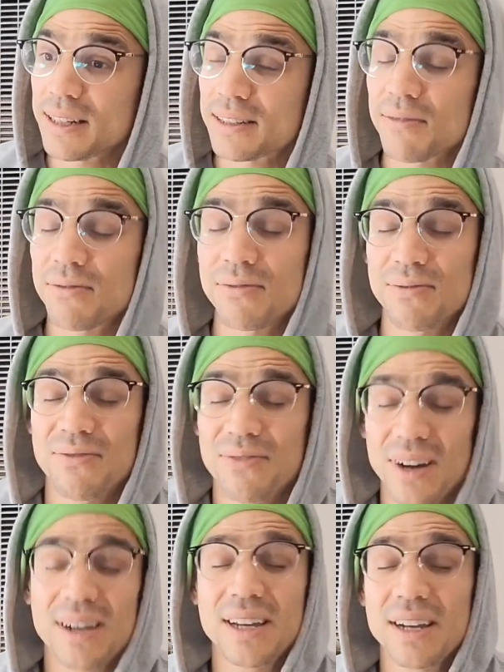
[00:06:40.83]
It's a
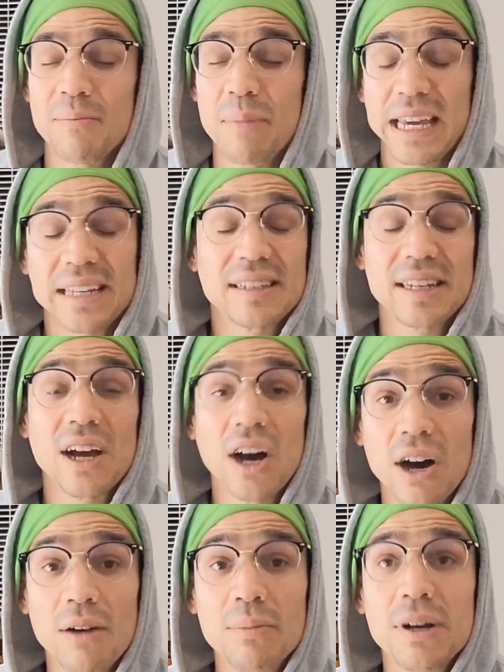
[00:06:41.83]
fucking amazing
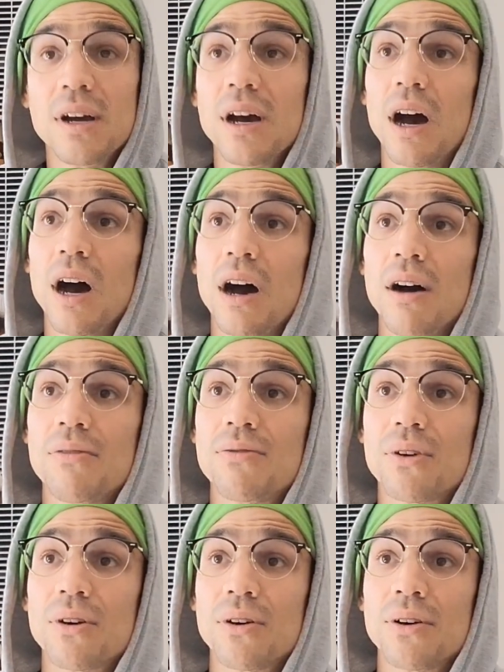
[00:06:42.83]
hub
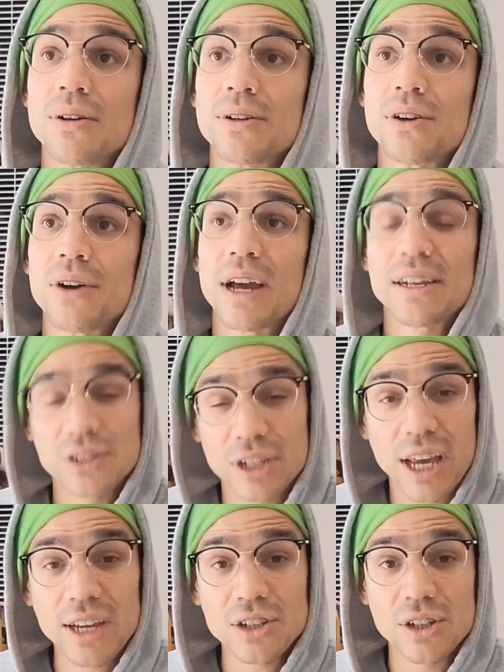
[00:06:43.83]
for your
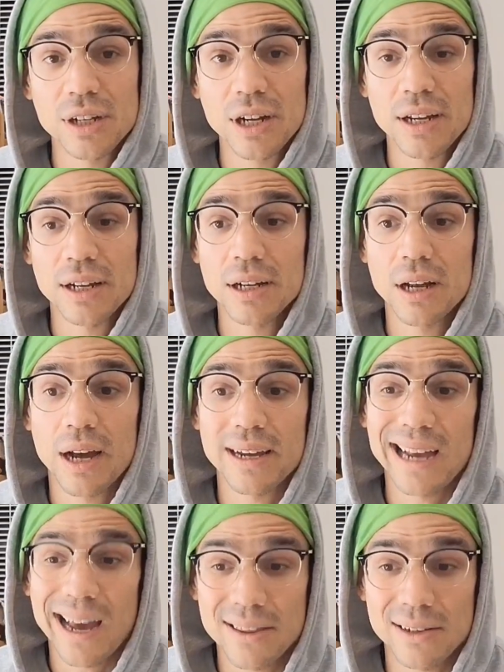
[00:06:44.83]
education, and I
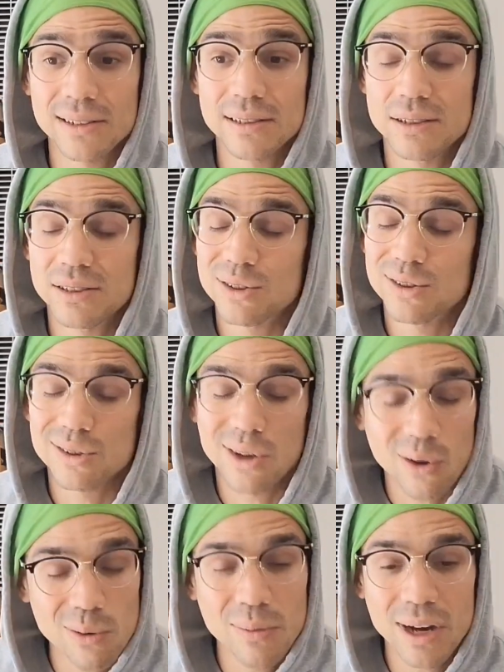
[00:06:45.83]
gathered
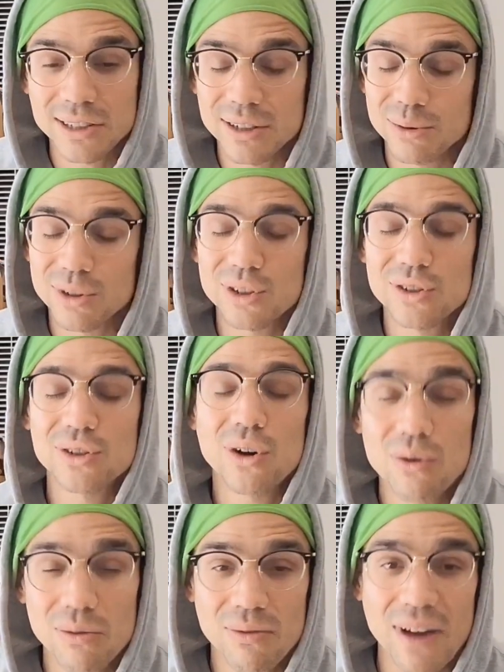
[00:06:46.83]
so much. It was
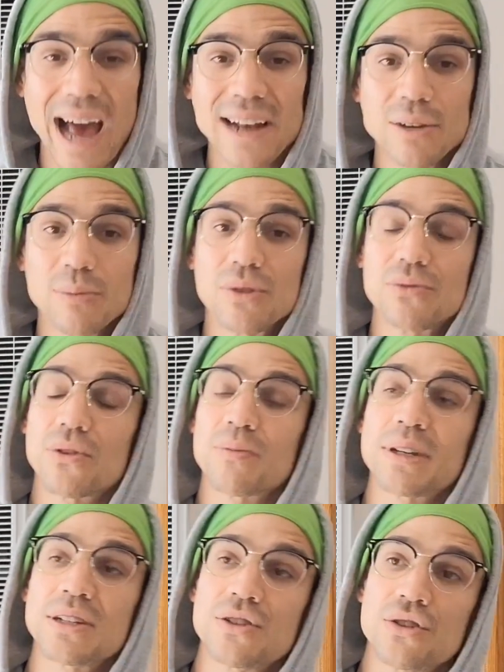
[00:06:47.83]
so valuable
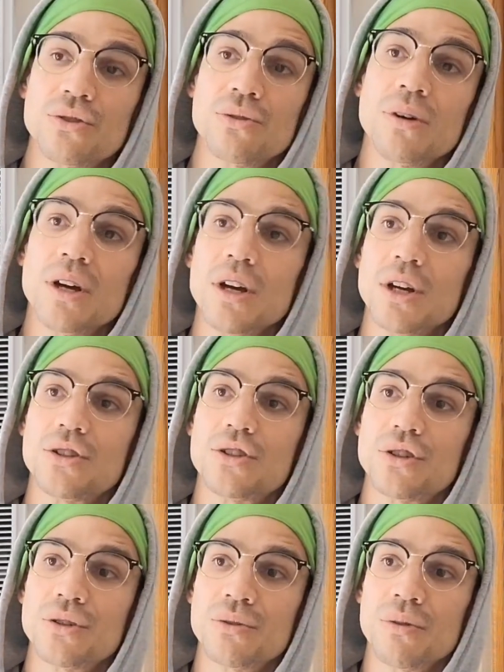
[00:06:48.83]
for me to
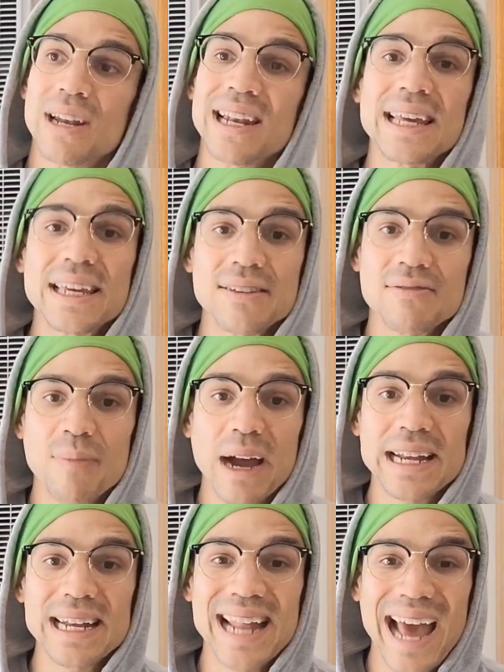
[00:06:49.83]
leave
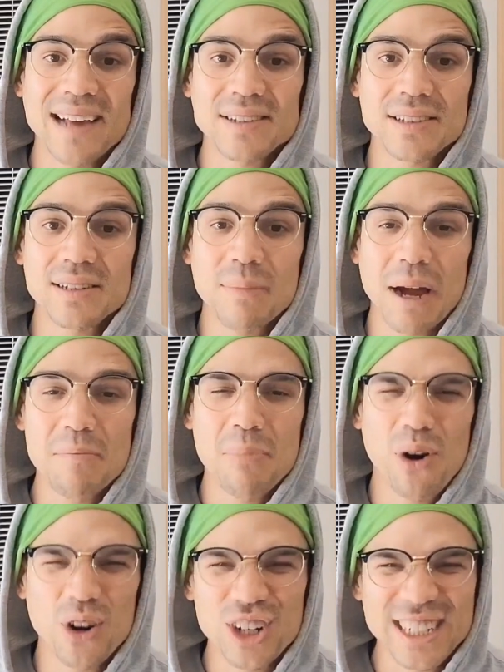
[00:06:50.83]
my nest, my
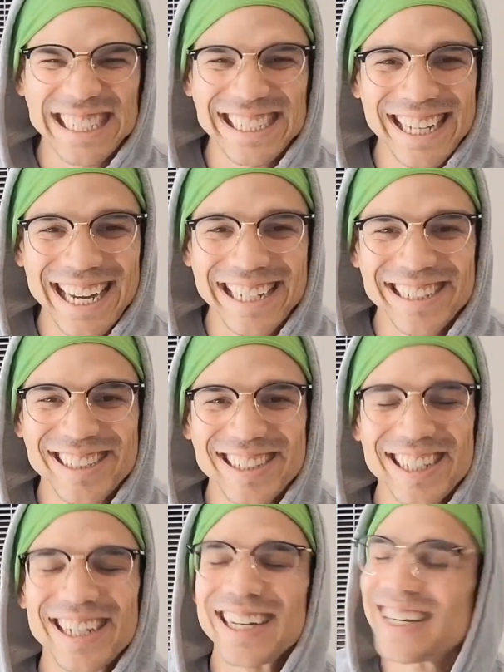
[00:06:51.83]
party nest
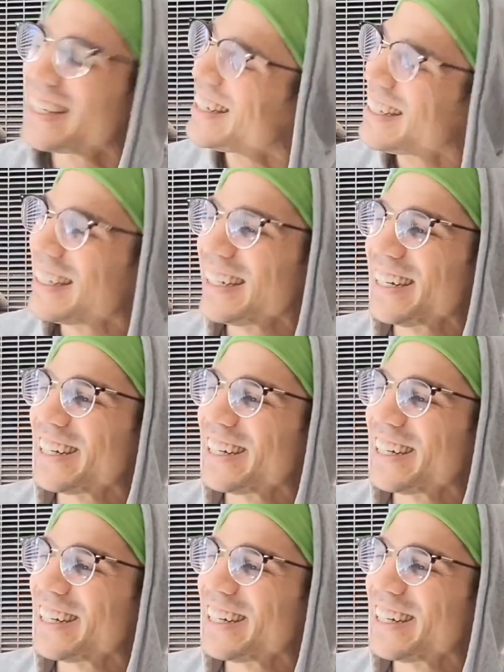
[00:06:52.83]
that I